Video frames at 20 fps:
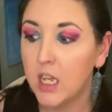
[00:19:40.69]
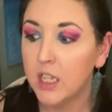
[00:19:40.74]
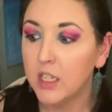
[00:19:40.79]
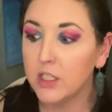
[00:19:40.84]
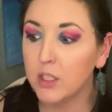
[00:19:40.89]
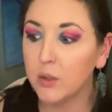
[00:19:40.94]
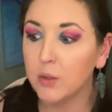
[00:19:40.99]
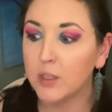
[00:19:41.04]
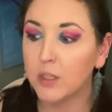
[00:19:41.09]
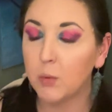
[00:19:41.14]

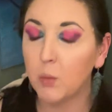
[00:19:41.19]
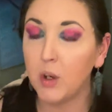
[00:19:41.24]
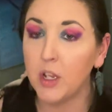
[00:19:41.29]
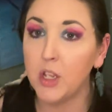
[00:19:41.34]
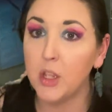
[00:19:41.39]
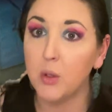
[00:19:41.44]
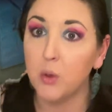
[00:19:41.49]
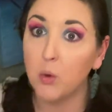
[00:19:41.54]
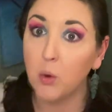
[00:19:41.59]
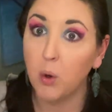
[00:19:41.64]
so it's what
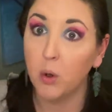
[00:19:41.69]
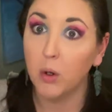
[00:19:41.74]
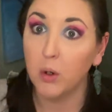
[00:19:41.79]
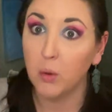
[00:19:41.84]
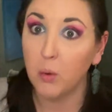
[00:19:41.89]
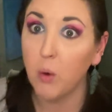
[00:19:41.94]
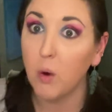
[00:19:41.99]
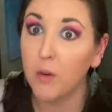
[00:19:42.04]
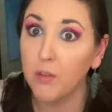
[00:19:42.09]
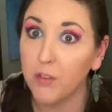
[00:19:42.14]
you quote
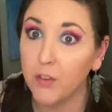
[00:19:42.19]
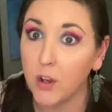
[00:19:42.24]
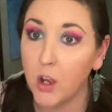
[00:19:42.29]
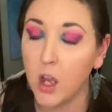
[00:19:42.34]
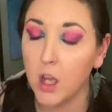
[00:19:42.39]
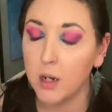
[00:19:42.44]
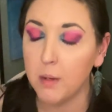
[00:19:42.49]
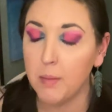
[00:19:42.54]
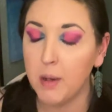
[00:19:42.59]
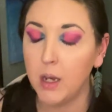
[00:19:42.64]
unquote
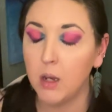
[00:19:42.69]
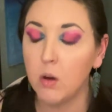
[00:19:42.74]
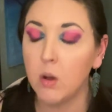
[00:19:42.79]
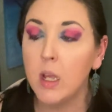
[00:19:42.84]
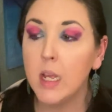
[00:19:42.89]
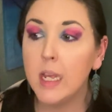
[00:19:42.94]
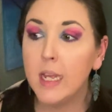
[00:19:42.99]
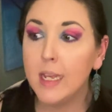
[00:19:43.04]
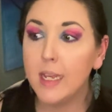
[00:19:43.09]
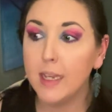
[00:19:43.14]
forgot about
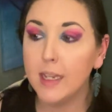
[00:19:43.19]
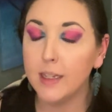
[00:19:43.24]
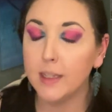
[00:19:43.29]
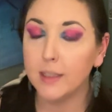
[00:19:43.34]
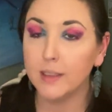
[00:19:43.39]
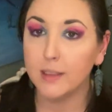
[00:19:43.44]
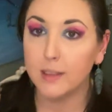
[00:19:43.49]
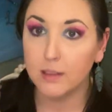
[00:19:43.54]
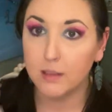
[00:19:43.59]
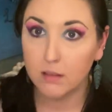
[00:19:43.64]

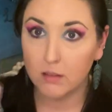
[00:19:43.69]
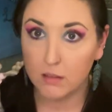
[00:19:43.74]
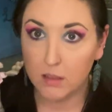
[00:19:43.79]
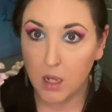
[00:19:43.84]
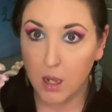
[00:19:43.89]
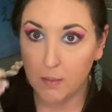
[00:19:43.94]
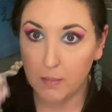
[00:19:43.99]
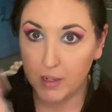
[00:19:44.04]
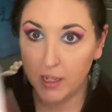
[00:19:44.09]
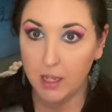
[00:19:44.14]
is
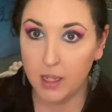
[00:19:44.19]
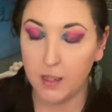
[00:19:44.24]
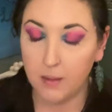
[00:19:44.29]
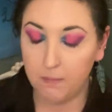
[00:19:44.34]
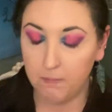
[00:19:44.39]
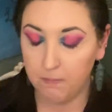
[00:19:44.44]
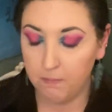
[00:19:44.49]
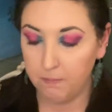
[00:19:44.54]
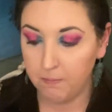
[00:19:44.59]
coming in